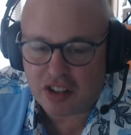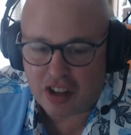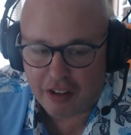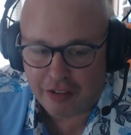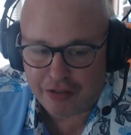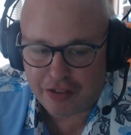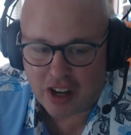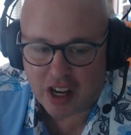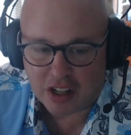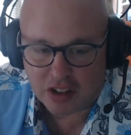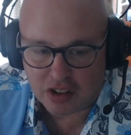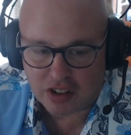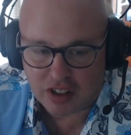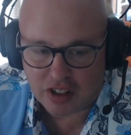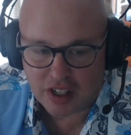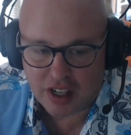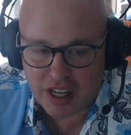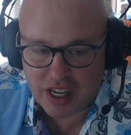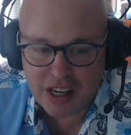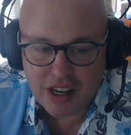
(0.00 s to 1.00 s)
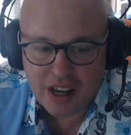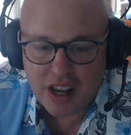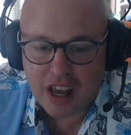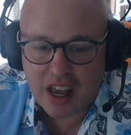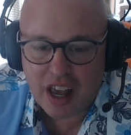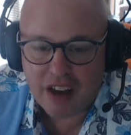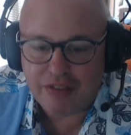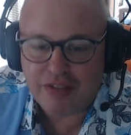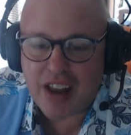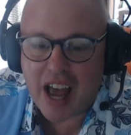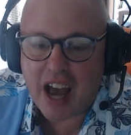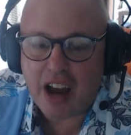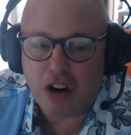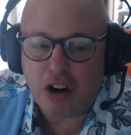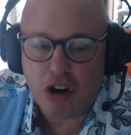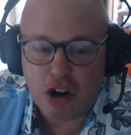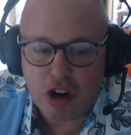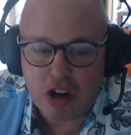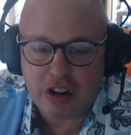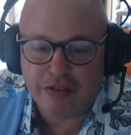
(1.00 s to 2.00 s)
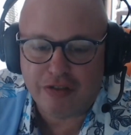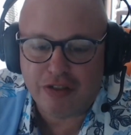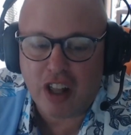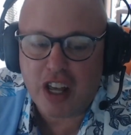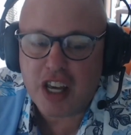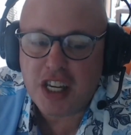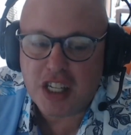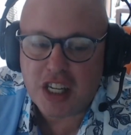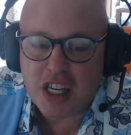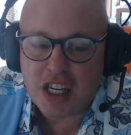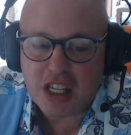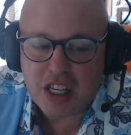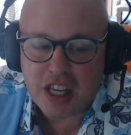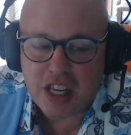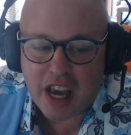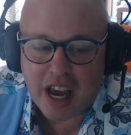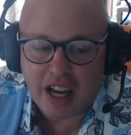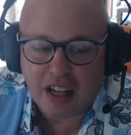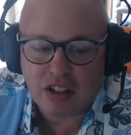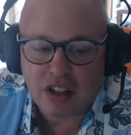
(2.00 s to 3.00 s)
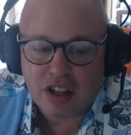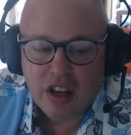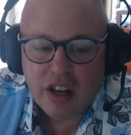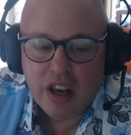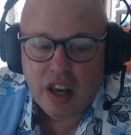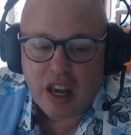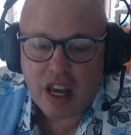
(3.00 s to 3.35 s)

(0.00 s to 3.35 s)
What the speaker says: self custody, have not heard of Lightning yet,